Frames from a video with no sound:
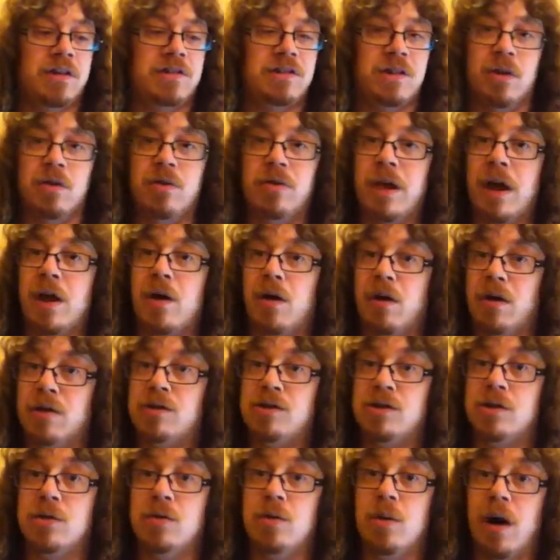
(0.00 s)
So there
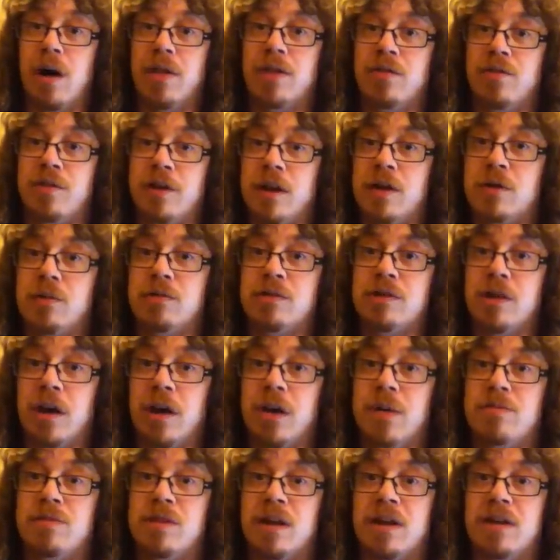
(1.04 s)
are two other vehicle
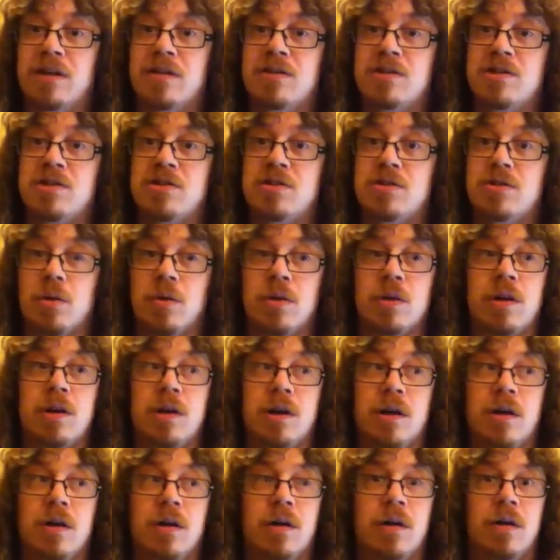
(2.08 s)
types, a stock
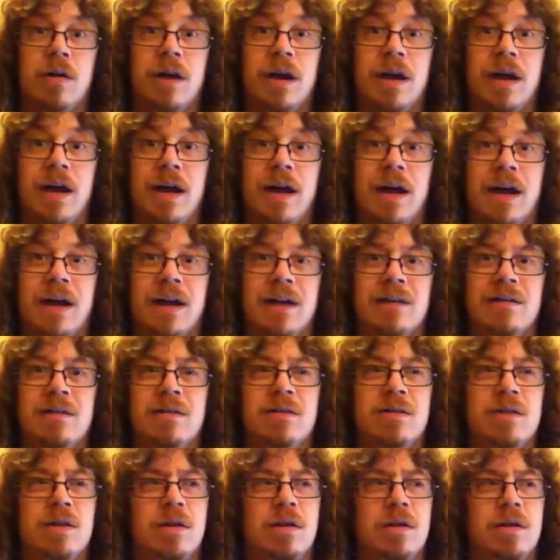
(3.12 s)
car
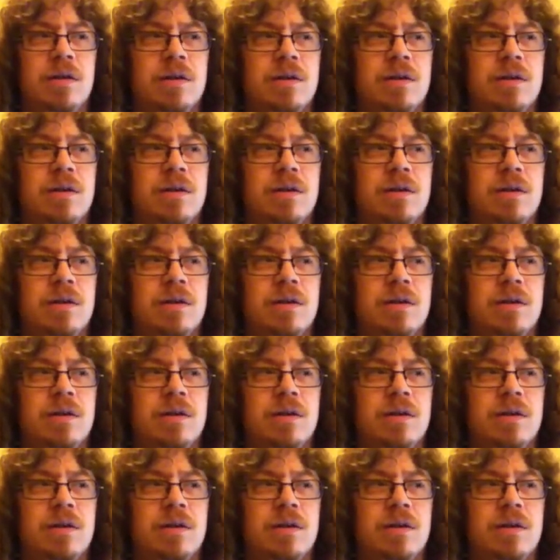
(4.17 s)
and